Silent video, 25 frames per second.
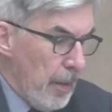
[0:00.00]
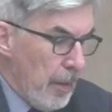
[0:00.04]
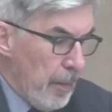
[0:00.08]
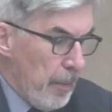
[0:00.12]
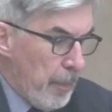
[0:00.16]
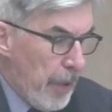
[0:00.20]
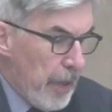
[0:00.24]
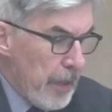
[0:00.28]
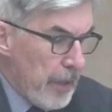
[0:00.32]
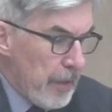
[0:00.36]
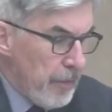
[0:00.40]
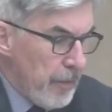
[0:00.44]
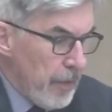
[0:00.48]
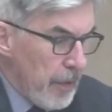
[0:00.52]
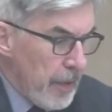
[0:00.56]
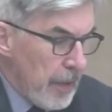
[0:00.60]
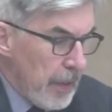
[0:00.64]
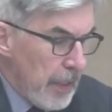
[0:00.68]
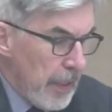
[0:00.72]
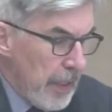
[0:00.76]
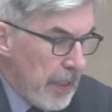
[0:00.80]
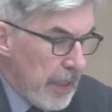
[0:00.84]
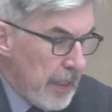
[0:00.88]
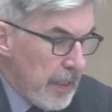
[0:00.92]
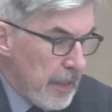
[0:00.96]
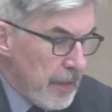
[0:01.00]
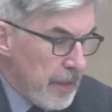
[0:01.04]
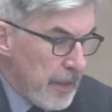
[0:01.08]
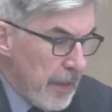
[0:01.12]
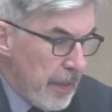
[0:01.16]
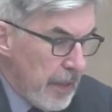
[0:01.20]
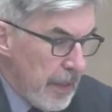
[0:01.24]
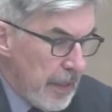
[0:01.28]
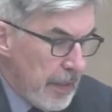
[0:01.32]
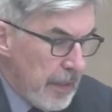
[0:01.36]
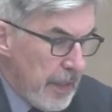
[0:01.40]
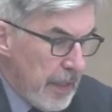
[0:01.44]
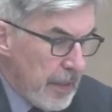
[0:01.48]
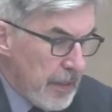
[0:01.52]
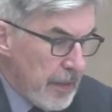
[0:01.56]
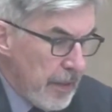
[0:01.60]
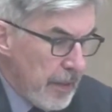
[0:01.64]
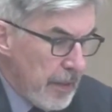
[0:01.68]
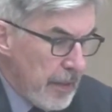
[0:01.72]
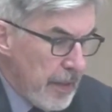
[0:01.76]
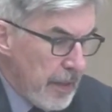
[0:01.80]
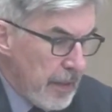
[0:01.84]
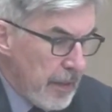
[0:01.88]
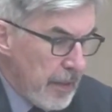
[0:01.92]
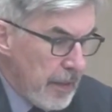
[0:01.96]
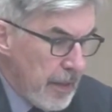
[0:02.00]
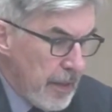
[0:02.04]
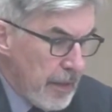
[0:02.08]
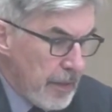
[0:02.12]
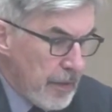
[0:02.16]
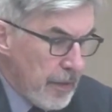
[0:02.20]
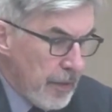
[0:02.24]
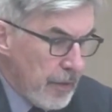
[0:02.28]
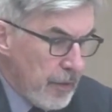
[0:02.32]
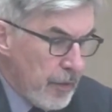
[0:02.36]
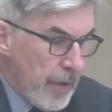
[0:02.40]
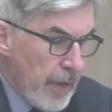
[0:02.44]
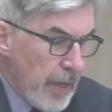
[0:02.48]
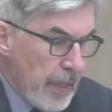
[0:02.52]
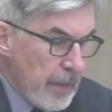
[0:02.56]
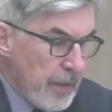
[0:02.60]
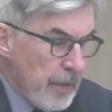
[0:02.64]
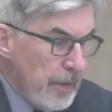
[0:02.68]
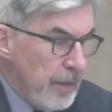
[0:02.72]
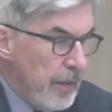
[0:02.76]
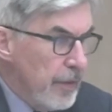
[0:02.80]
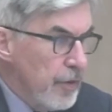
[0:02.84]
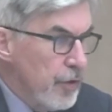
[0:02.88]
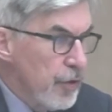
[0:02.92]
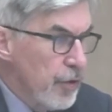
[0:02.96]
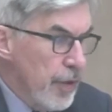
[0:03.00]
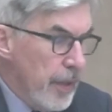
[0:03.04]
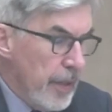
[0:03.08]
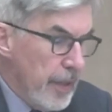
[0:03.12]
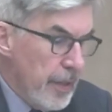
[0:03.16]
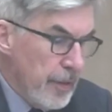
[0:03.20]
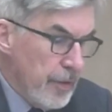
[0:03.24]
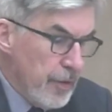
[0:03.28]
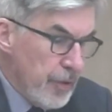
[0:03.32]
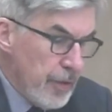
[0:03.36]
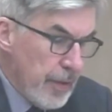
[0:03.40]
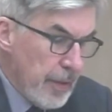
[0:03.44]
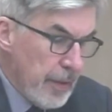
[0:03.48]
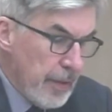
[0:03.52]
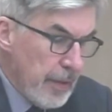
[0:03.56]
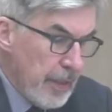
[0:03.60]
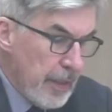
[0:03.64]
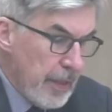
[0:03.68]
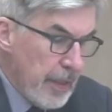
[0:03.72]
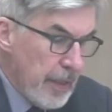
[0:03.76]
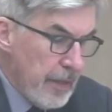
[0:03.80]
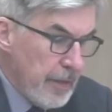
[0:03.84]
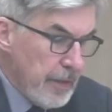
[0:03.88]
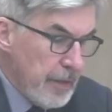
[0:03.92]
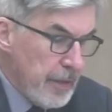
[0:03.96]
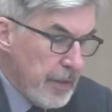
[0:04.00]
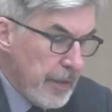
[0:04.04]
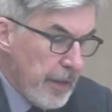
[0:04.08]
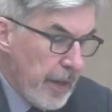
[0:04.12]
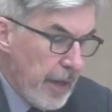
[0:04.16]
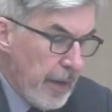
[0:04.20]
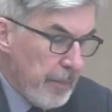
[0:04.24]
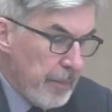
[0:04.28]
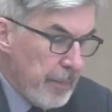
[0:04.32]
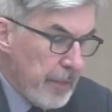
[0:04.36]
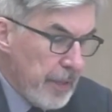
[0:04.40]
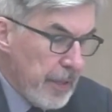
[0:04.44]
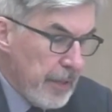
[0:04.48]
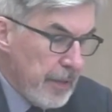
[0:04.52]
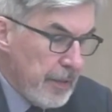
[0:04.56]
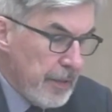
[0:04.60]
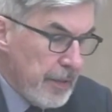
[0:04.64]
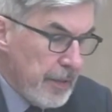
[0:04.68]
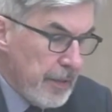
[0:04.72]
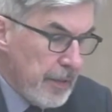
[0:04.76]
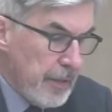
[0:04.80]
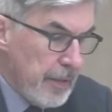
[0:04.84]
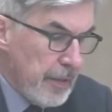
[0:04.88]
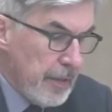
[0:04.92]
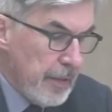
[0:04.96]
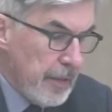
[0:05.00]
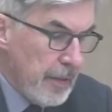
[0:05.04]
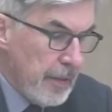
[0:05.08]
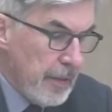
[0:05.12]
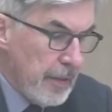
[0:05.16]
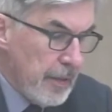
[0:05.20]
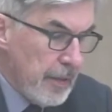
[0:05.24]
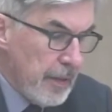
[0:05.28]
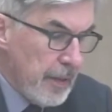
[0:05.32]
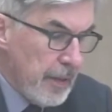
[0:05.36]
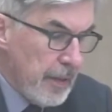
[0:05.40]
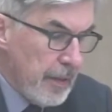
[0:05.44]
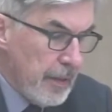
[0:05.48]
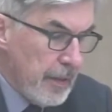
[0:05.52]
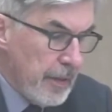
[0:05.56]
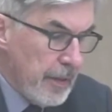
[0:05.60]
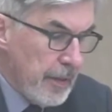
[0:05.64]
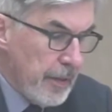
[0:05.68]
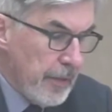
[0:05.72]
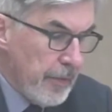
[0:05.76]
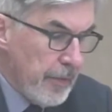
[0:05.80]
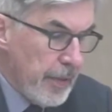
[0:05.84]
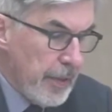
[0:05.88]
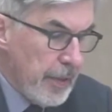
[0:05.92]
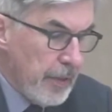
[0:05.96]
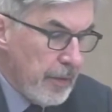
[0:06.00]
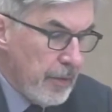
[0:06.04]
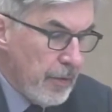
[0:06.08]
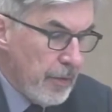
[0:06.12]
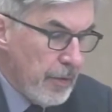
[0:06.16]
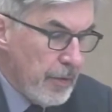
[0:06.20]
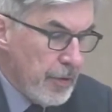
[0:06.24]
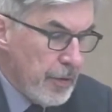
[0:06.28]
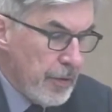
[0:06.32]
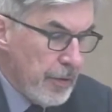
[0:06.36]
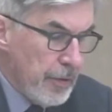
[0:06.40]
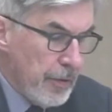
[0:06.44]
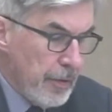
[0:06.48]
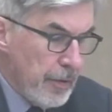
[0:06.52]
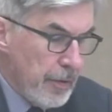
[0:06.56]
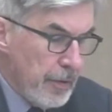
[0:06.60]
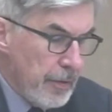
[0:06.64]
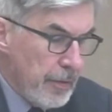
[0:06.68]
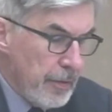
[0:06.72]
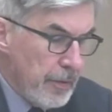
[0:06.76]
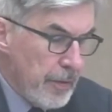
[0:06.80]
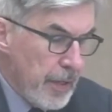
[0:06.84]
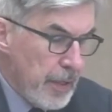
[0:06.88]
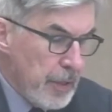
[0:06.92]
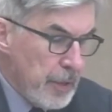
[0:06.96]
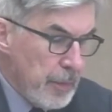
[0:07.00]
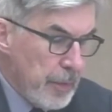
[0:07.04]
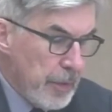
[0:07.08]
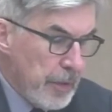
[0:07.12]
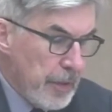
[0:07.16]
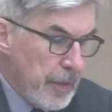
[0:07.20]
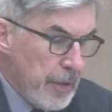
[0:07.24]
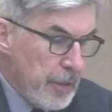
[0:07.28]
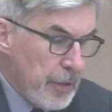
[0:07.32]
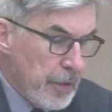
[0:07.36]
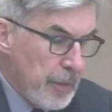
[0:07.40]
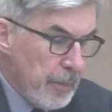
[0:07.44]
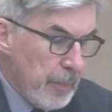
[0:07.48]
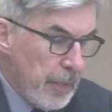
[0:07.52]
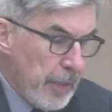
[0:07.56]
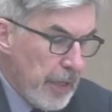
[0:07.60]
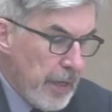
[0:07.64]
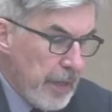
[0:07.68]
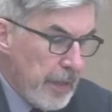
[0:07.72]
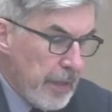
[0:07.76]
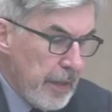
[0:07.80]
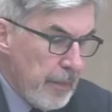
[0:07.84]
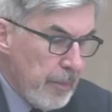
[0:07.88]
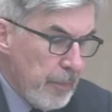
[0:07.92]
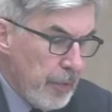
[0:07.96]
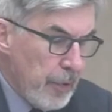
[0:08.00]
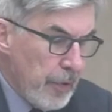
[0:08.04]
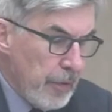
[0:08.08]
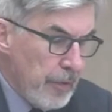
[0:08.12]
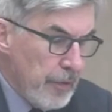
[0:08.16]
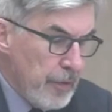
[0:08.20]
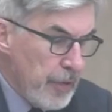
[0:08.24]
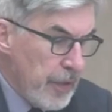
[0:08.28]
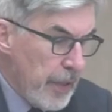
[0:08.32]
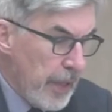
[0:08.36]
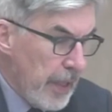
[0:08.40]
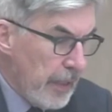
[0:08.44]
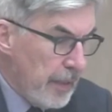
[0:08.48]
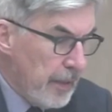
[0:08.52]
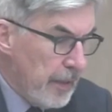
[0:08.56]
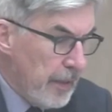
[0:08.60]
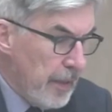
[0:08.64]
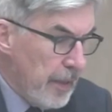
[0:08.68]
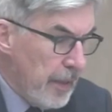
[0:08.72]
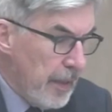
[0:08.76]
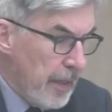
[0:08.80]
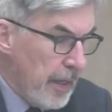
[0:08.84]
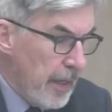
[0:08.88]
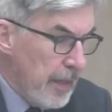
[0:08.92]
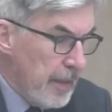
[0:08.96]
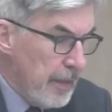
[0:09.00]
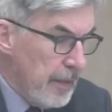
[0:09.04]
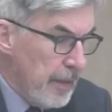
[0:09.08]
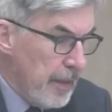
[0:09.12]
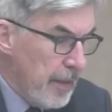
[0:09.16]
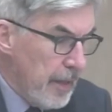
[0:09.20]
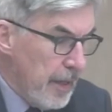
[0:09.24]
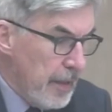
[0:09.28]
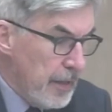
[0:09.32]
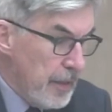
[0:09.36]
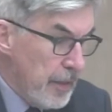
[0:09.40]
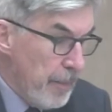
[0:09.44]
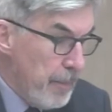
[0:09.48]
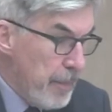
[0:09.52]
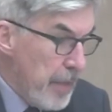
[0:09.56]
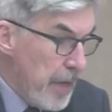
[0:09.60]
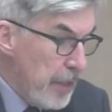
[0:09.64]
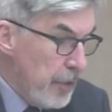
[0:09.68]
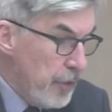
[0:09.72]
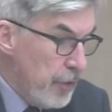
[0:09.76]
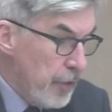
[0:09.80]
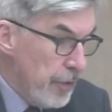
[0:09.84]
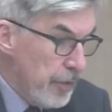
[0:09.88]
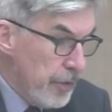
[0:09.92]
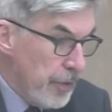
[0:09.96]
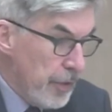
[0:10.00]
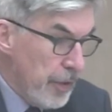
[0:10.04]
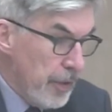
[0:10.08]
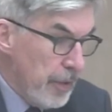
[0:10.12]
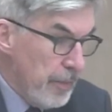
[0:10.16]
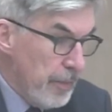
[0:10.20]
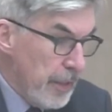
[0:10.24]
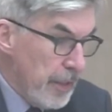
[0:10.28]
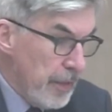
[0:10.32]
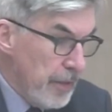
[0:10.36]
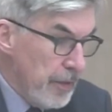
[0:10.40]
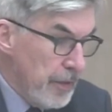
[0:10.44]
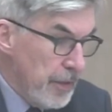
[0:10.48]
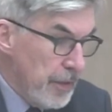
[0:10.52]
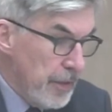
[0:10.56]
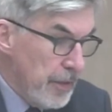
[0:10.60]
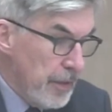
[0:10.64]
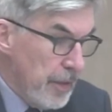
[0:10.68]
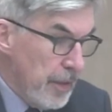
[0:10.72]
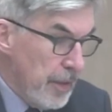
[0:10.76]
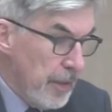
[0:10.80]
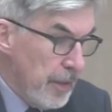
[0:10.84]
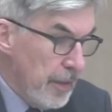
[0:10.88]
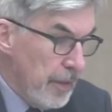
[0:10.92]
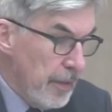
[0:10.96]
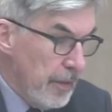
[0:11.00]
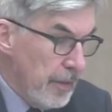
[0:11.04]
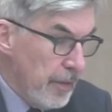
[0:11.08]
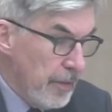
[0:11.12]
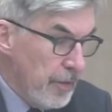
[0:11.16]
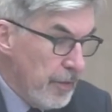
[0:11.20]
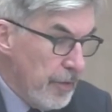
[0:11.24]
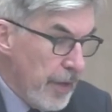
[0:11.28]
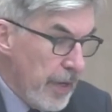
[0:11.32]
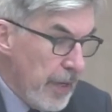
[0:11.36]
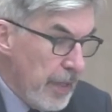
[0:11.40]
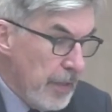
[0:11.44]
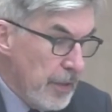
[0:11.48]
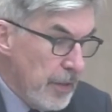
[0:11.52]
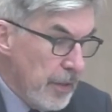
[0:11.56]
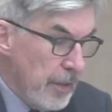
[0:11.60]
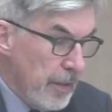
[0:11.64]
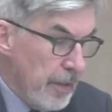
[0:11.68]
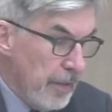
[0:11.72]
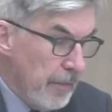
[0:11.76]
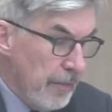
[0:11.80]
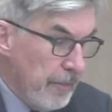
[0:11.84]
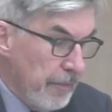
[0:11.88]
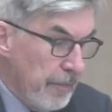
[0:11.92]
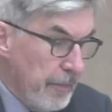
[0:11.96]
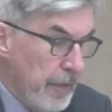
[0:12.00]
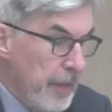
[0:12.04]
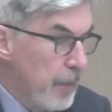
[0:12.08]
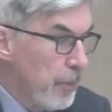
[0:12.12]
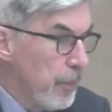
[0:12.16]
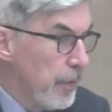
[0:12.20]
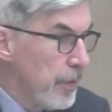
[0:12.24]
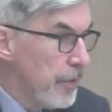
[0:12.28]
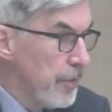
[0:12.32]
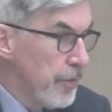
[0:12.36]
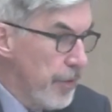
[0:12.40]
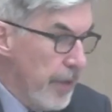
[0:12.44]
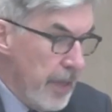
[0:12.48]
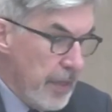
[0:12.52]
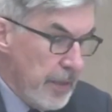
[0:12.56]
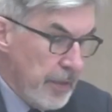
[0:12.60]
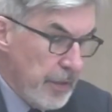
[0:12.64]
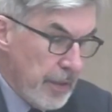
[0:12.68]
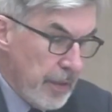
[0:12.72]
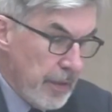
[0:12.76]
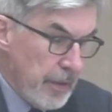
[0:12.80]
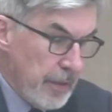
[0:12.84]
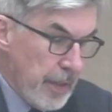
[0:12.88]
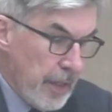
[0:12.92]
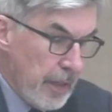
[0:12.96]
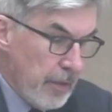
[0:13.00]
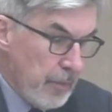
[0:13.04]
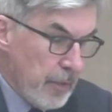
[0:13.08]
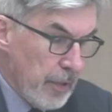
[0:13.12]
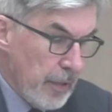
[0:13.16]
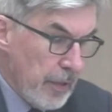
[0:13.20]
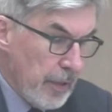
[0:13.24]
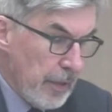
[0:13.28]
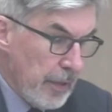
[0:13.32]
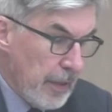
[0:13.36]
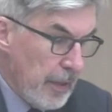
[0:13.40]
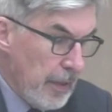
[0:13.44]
Park Royal is designated as a transit exchange in the INSTEP, that's the Integrated North Shore Transportation Planning Project, and as a major terminus in the TransLink frequent transit network.